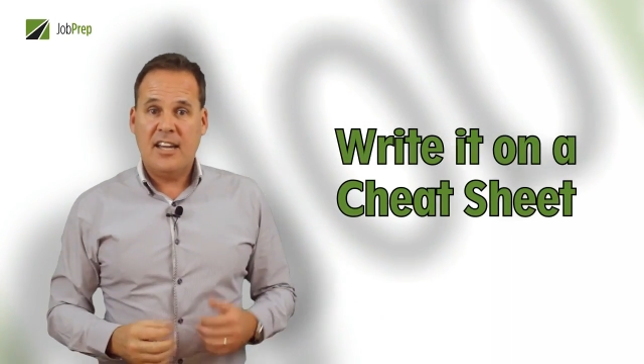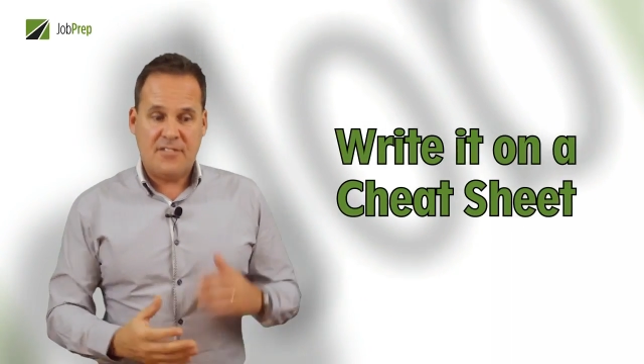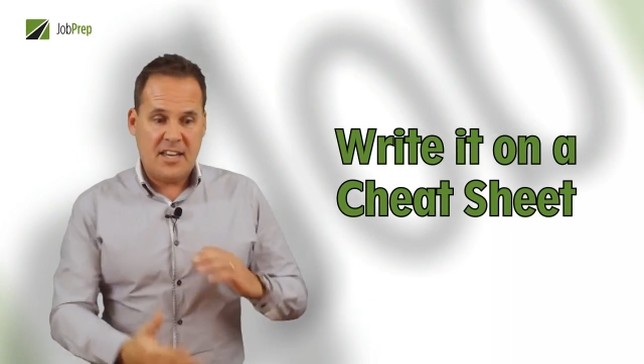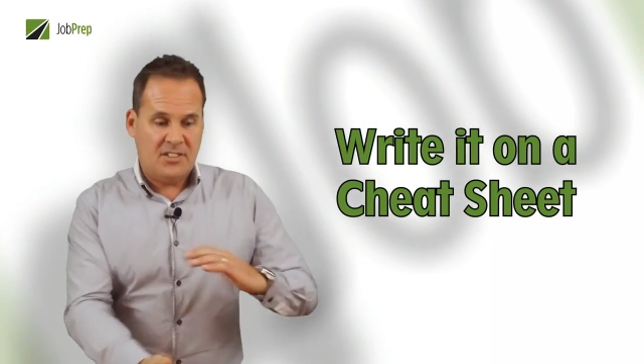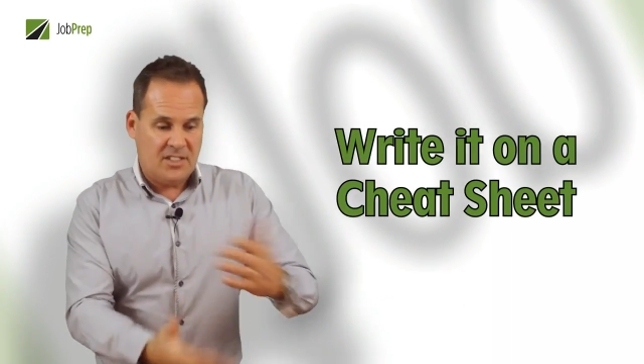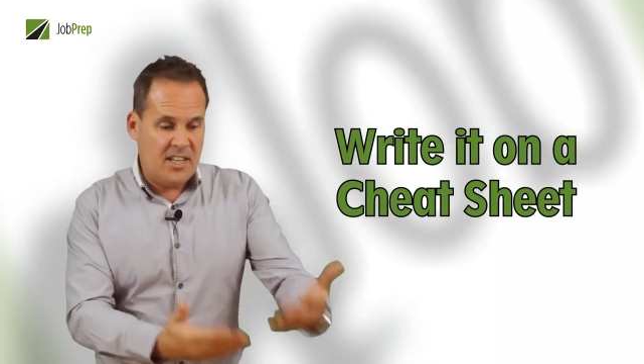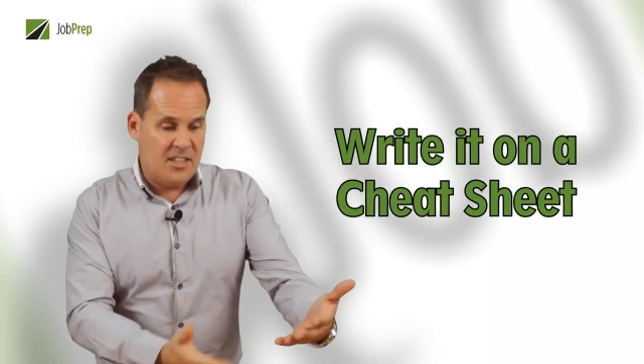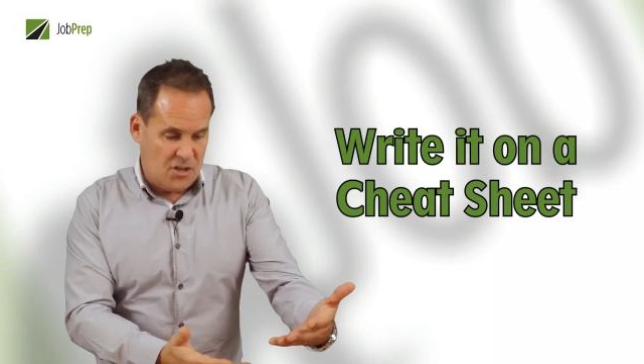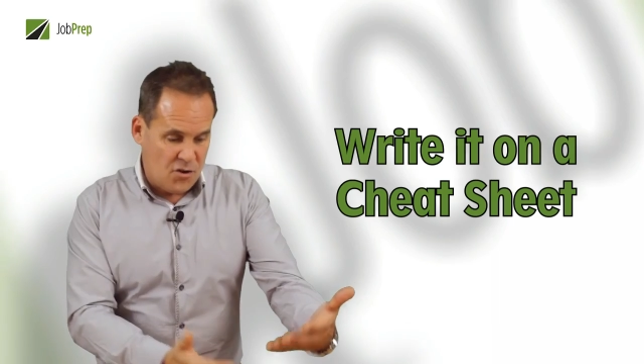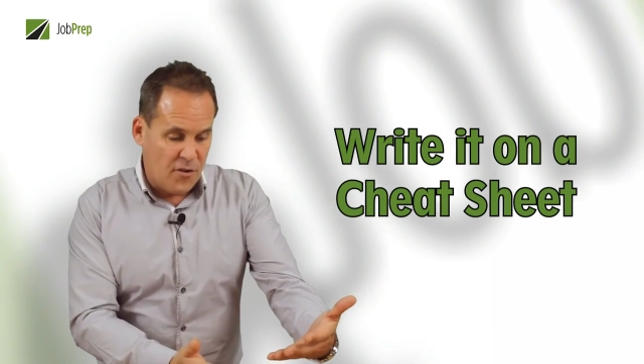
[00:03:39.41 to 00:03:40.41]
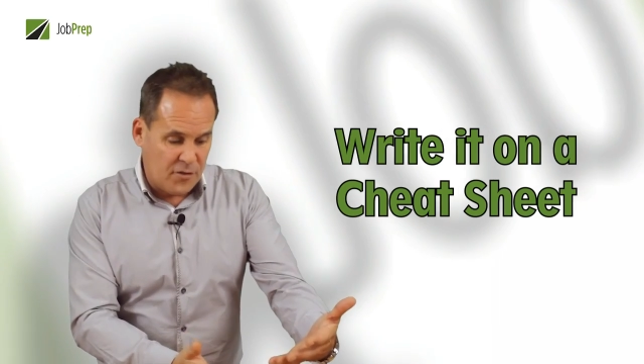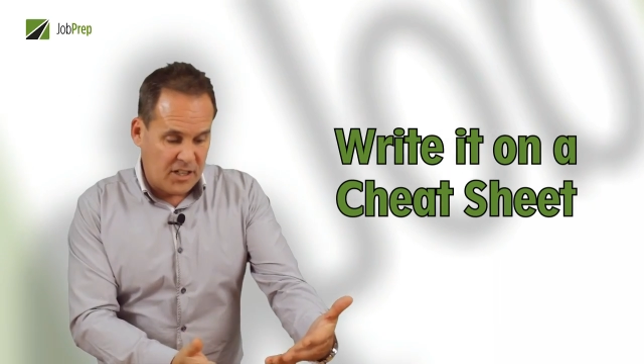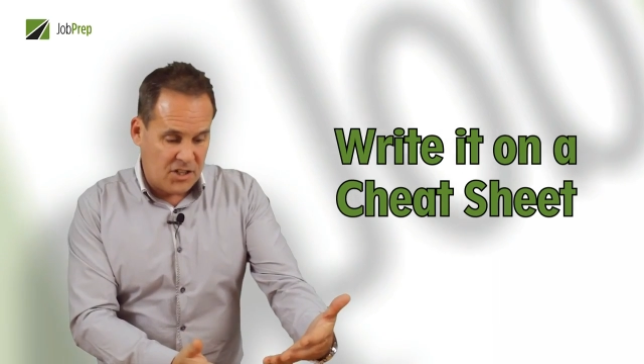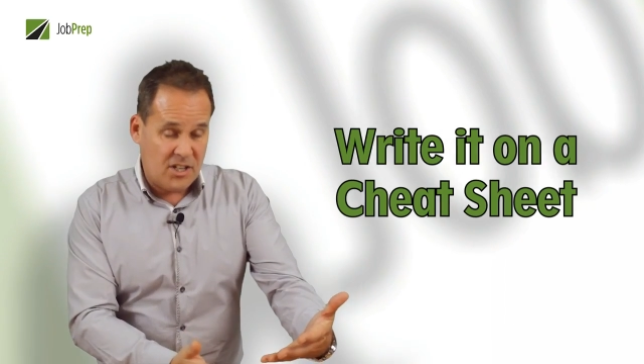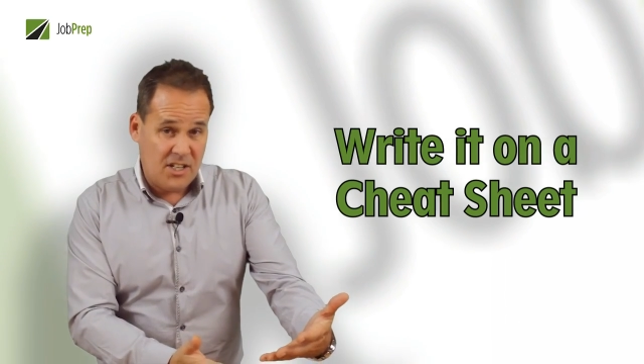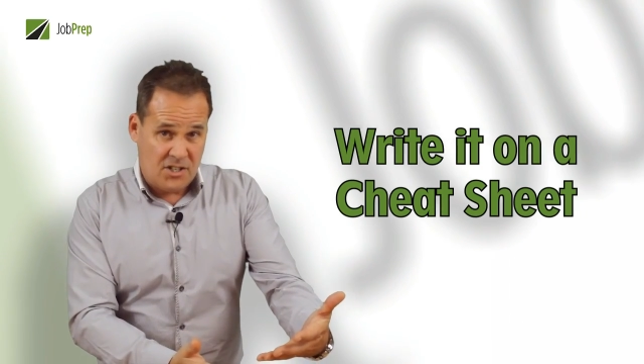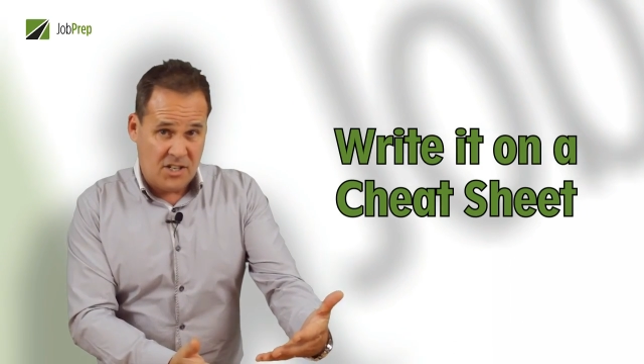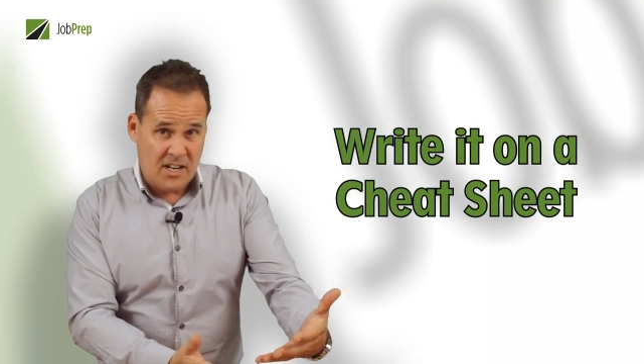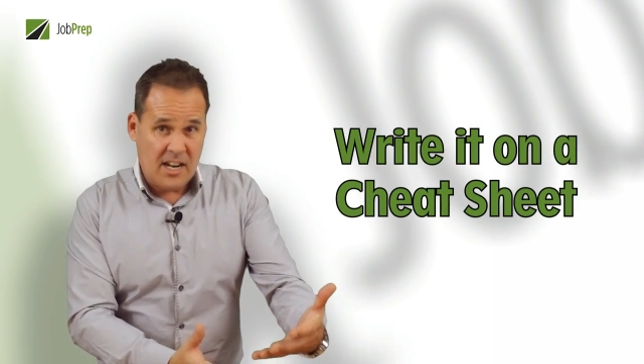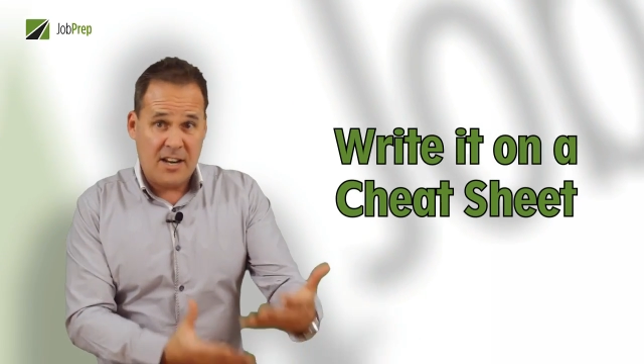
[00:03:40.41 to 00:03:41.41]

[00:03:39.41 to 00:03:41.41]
if they see that you've got a cheat sheet